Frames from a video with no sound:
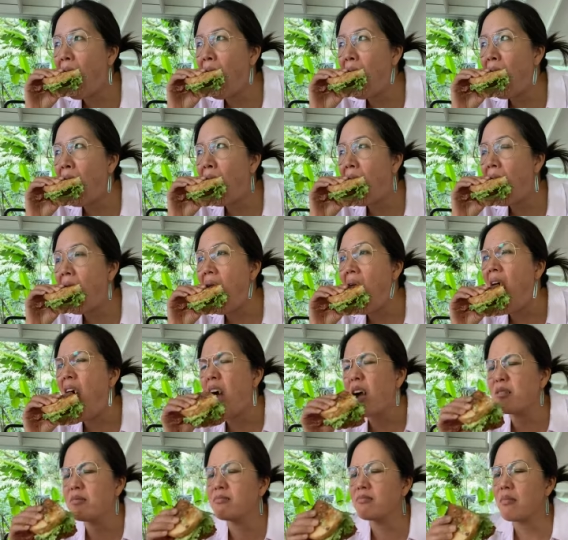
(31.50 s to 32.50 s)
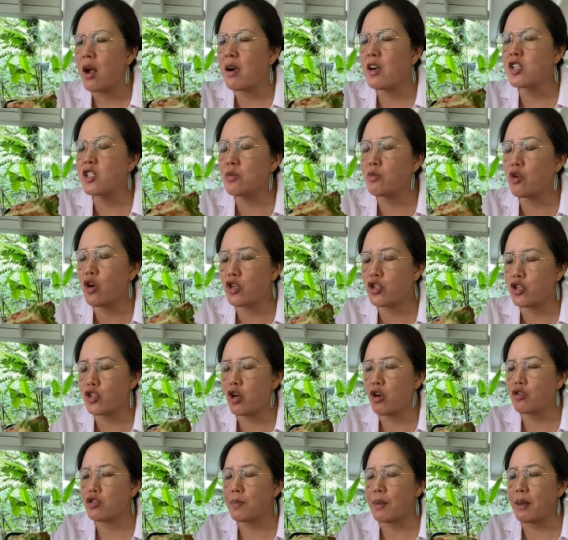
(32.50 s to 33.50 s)
There's some crunchy toast,
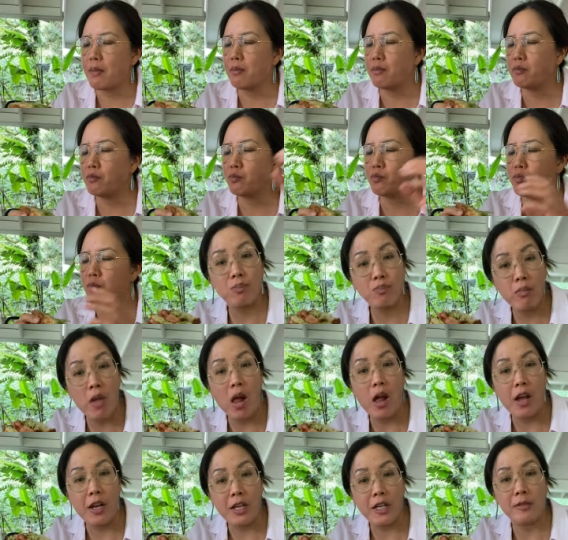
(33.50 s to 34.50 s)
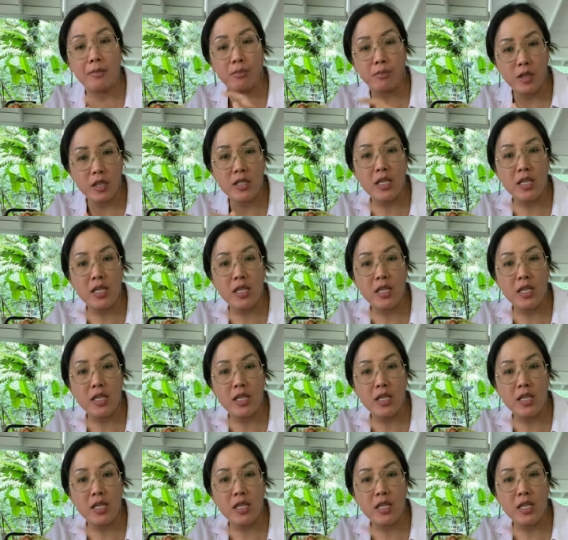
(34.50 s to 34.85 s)
man. Mm -hmm. I like it.